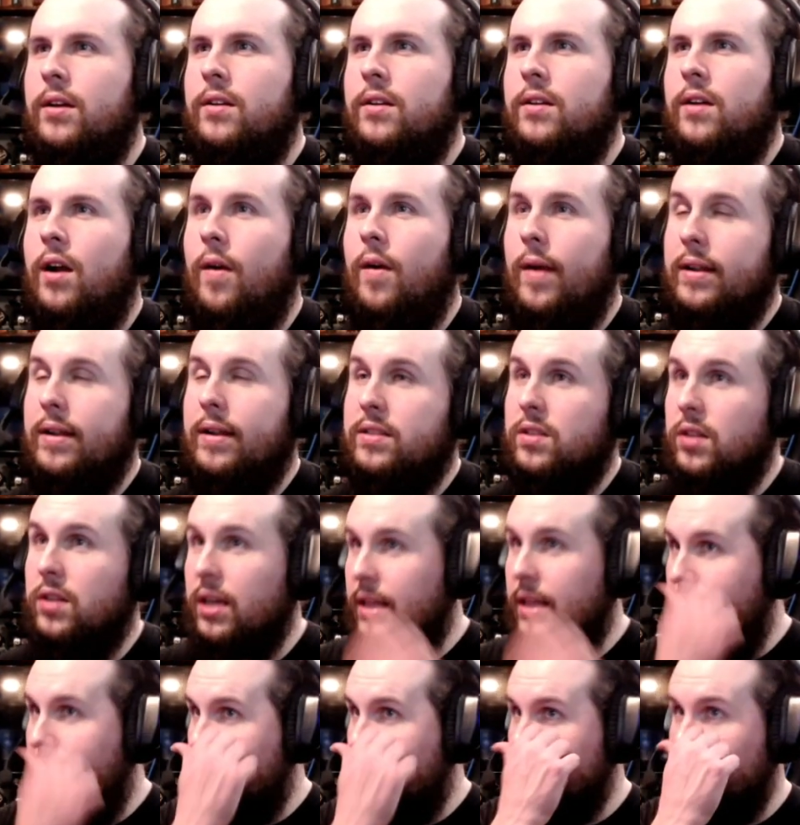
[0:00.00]
All right, so look at
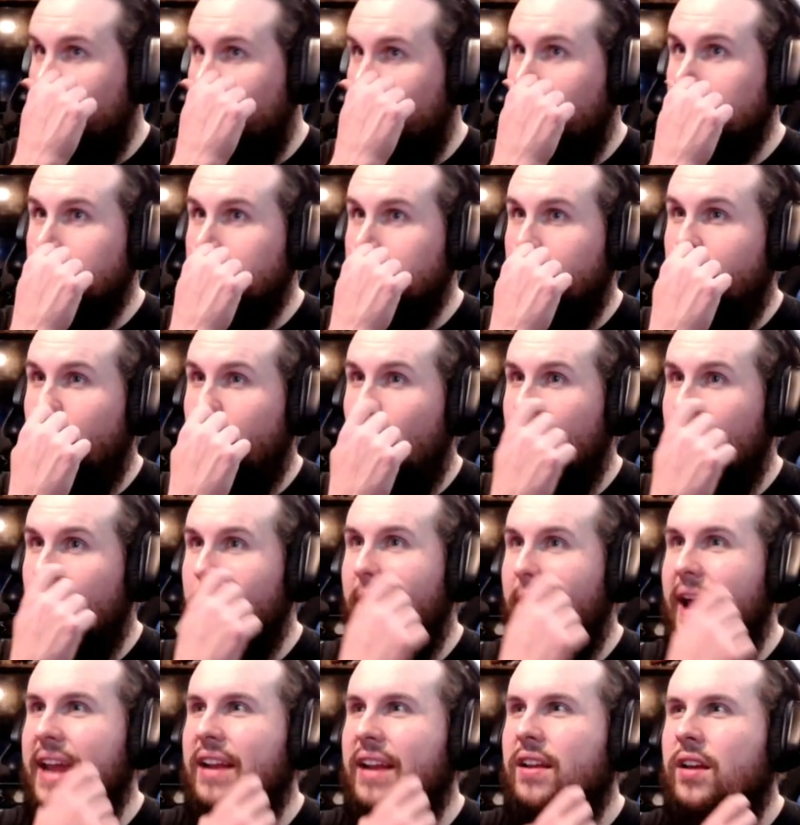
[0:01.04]
that. So it goes up 4
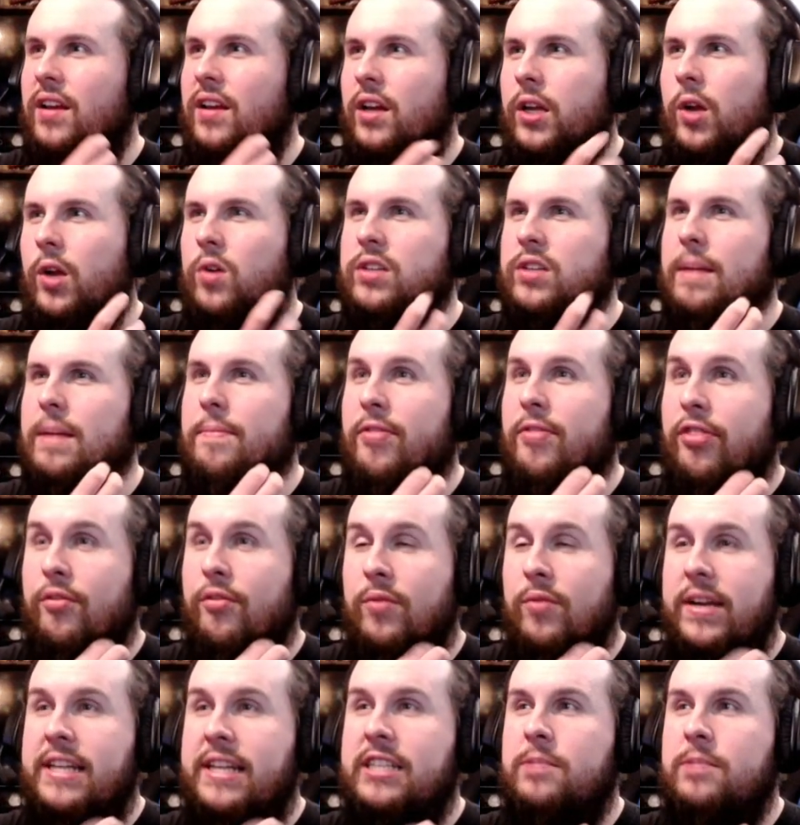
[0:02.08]
might, goes up
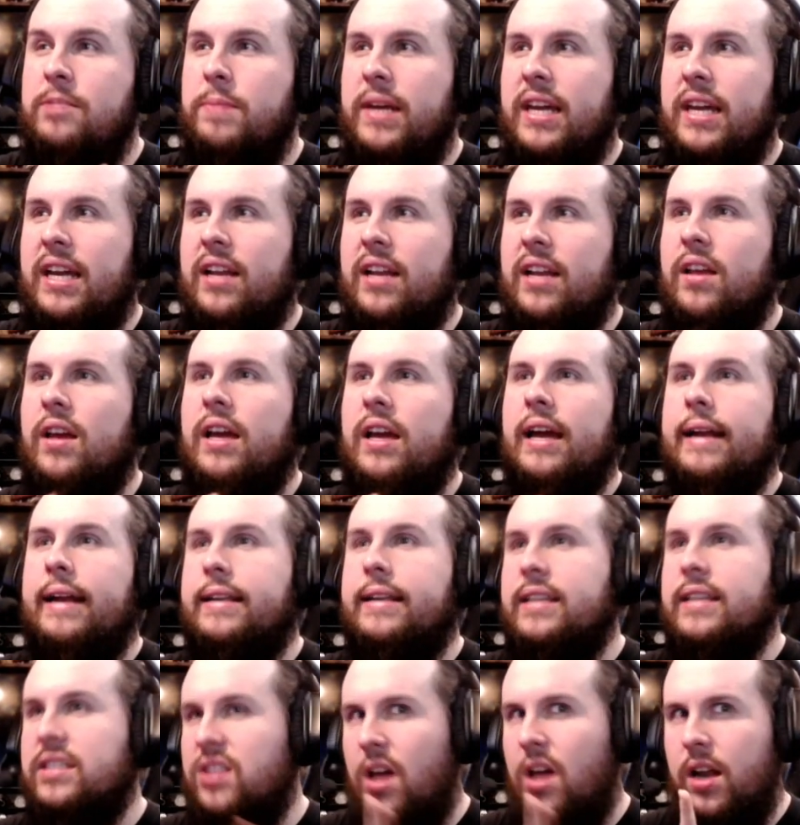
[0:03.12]
3 speed. It
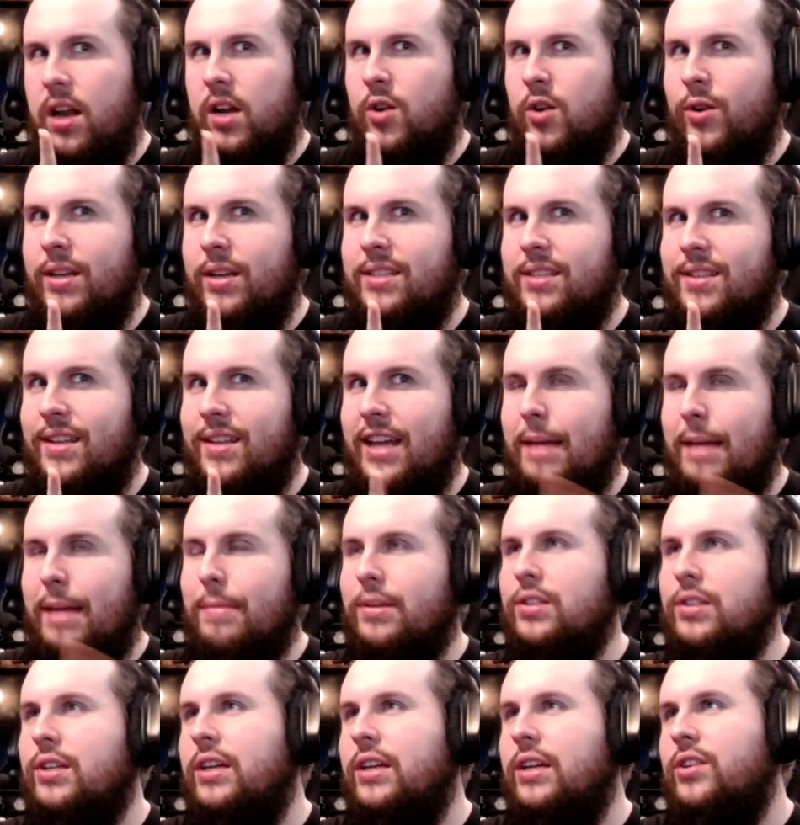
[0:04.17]
does not increase the
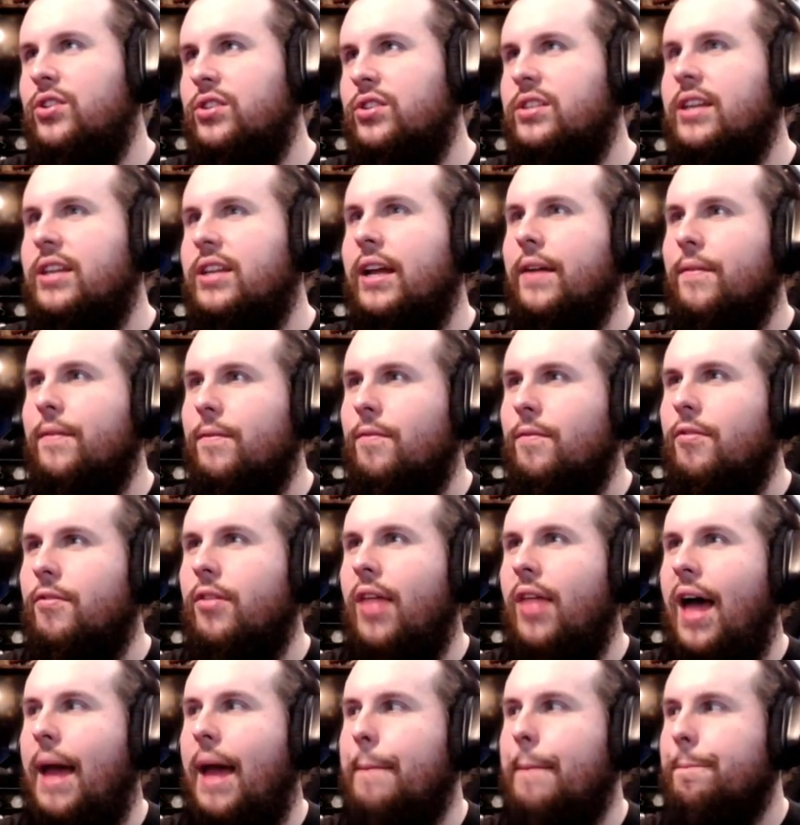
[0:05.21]
damage. Interesting for
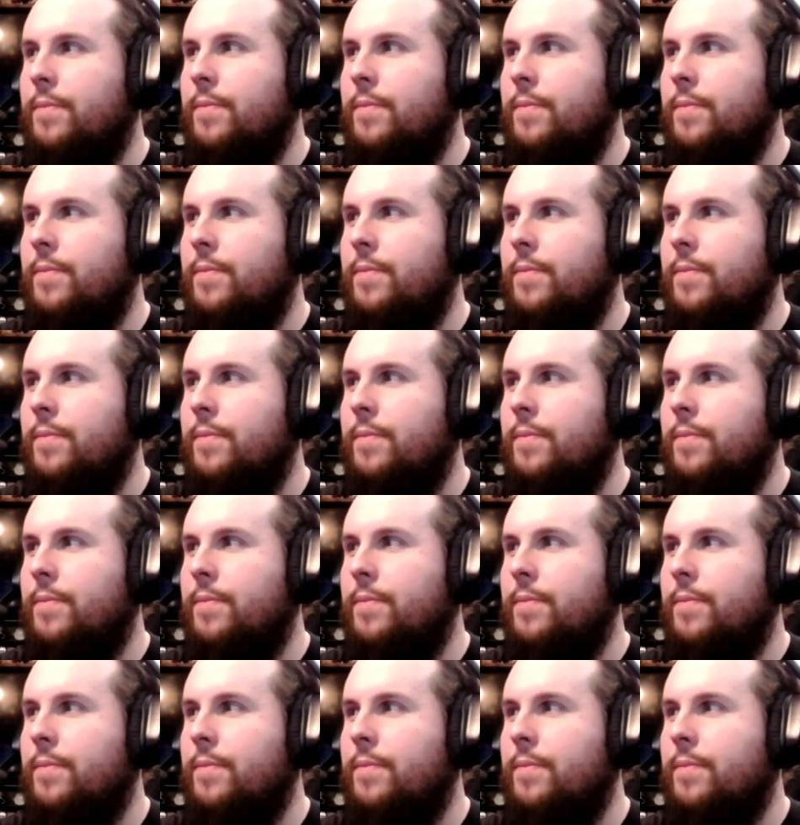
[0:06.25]
that.